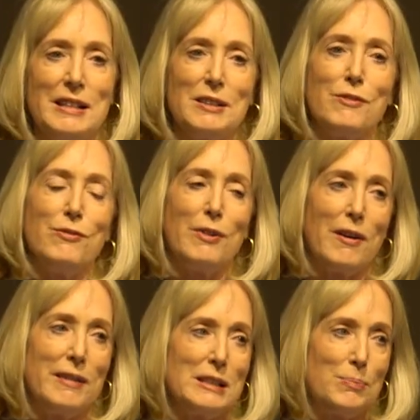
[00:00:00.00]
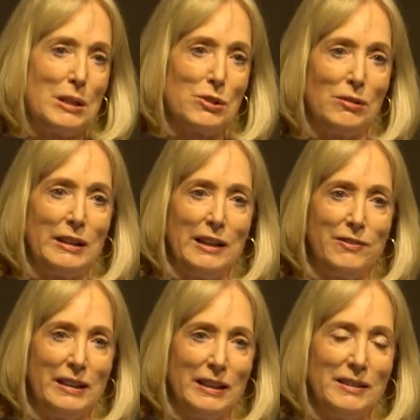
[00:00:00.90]
is a very special
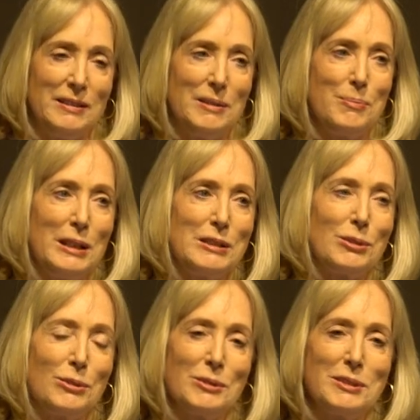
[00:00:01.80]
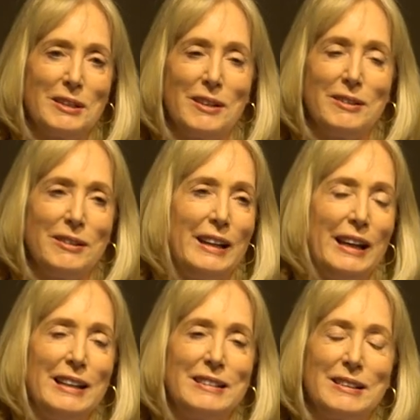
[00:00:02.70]
evening, but it's also,
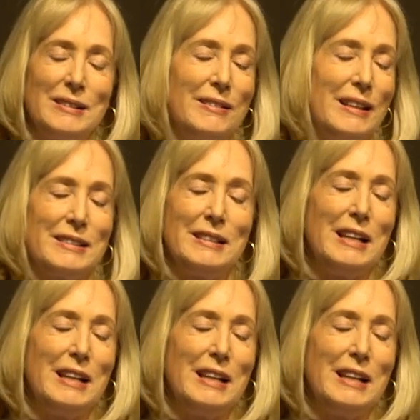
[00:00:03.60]
it's